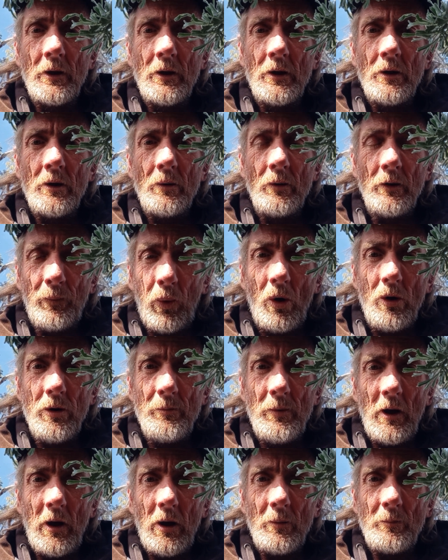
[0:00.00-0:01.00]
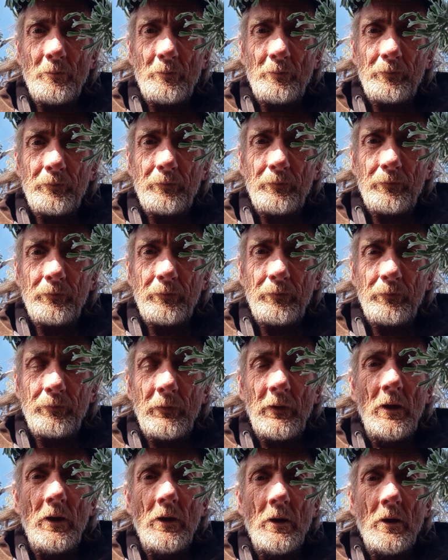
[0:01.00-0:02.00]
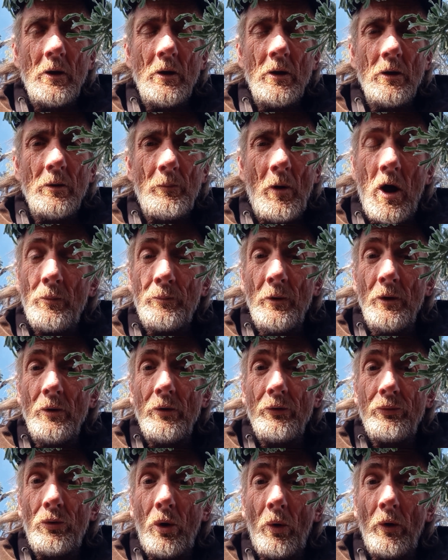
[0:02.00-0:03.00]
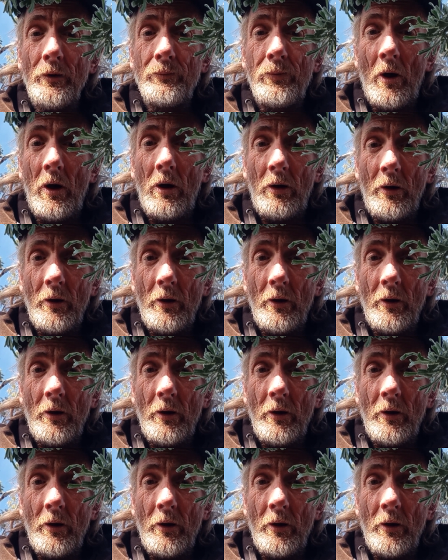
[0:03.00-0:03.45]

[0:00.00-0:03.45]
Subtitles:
report about. Bakhmut is totally fallen.